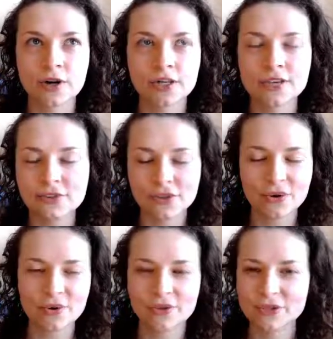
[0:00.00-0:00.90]
even
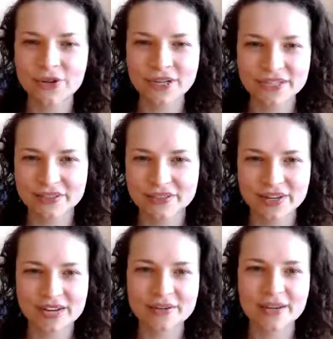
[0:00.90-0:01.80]
though drugs are
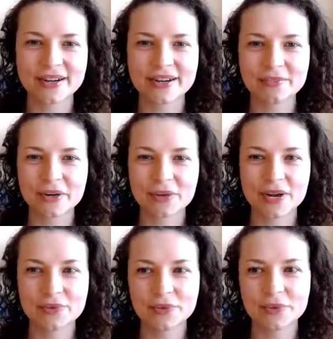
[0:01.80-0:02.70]
great,
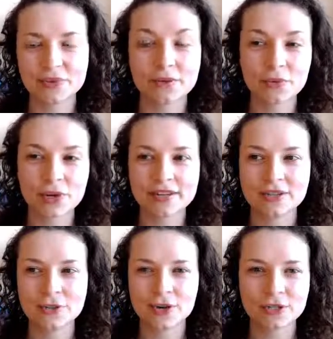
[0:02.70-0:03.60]
and we equate
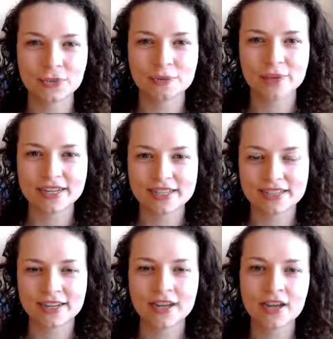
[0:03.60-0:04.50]
drugs with
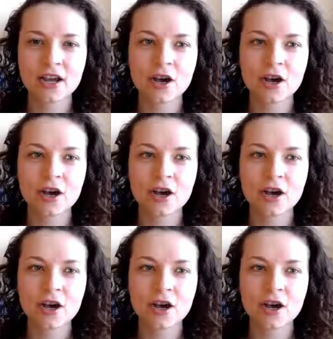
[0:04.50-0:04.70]
medicine,